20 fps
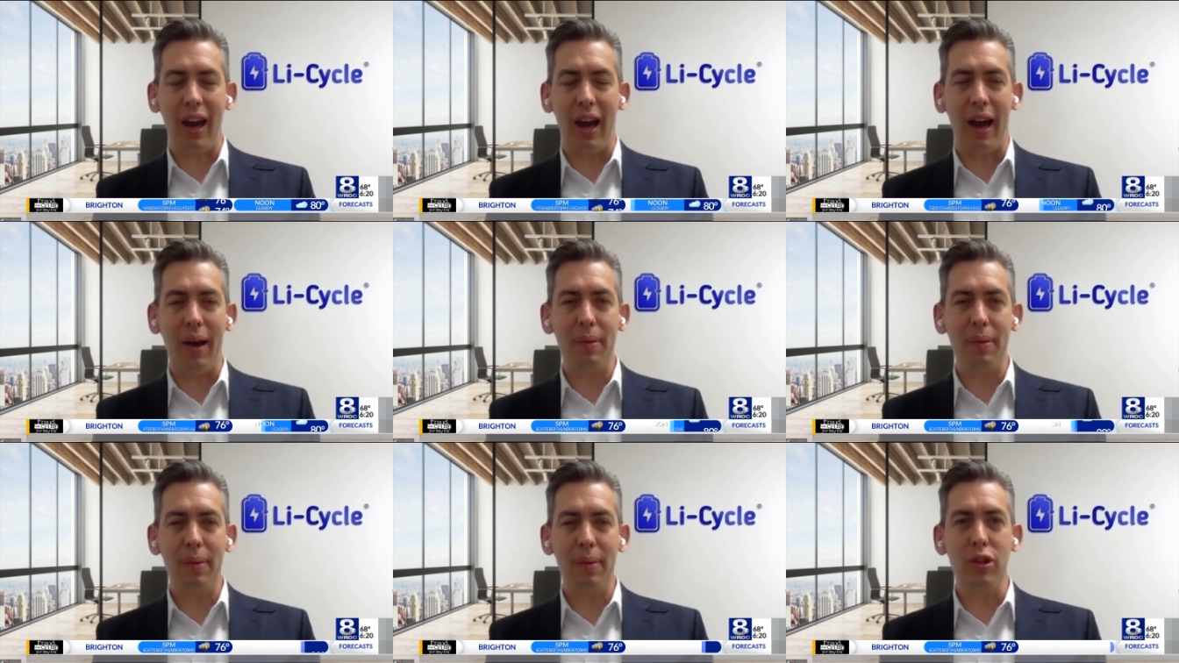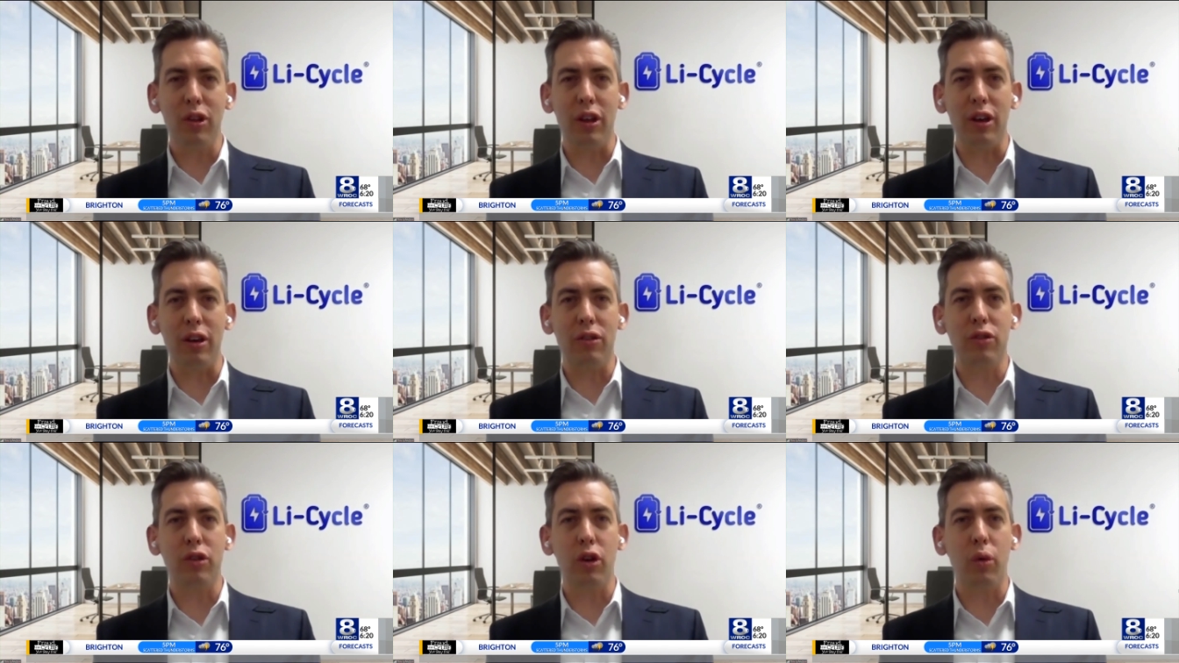Yeah,
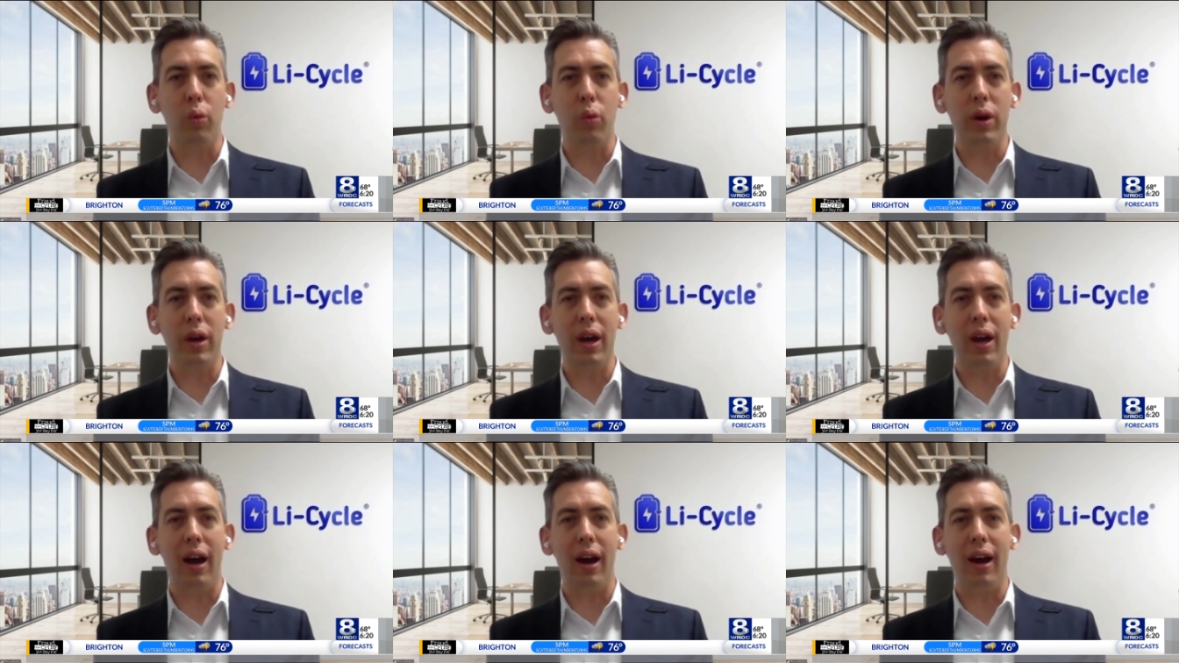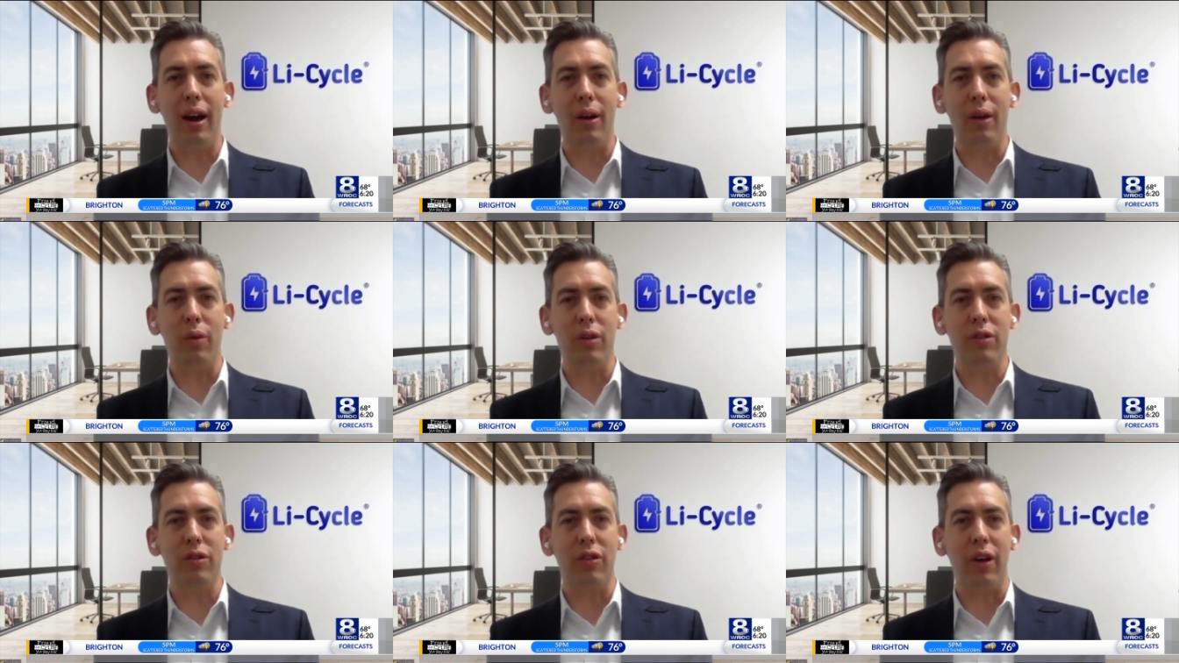absolutely. So we
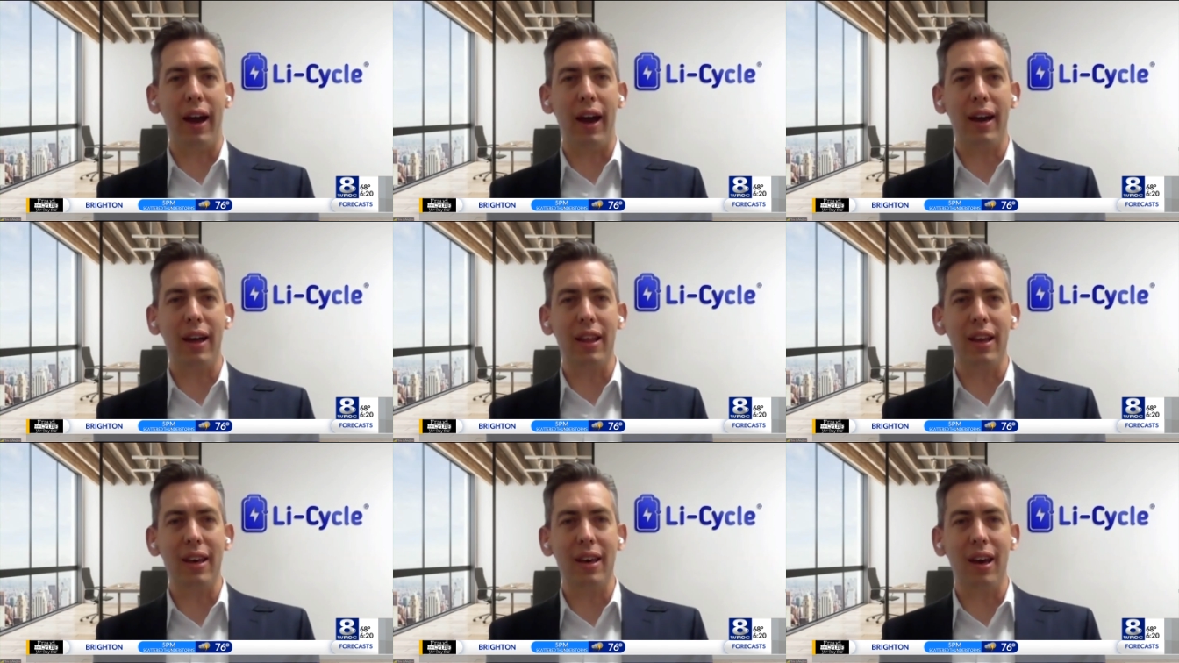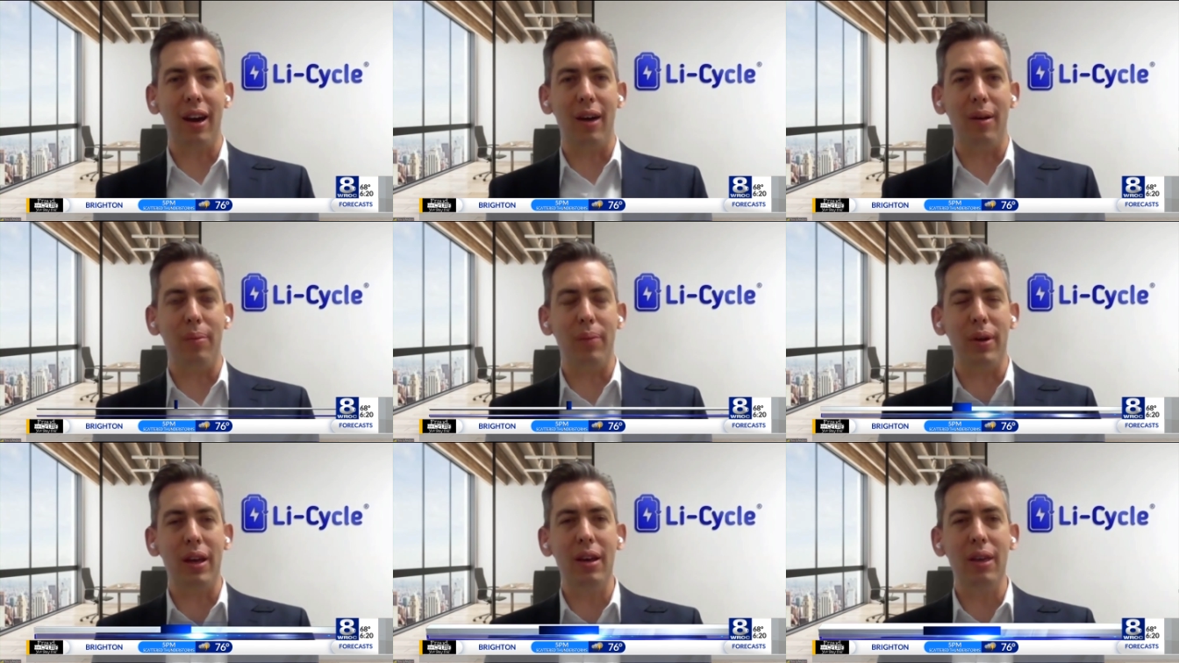are a
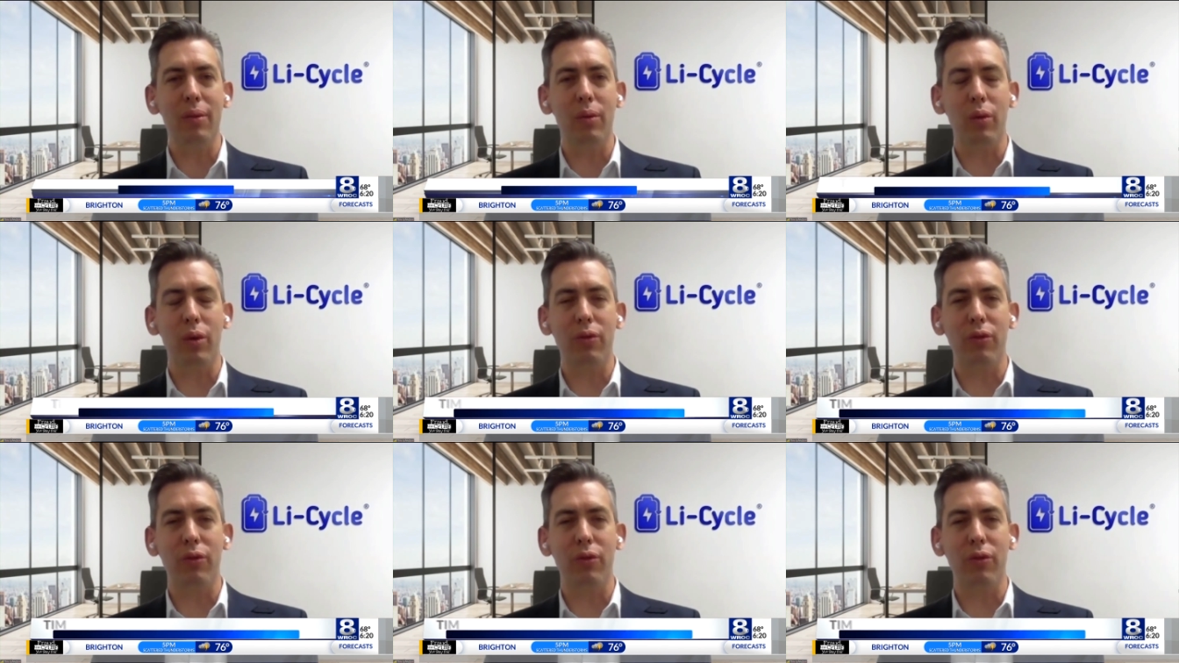recycling company.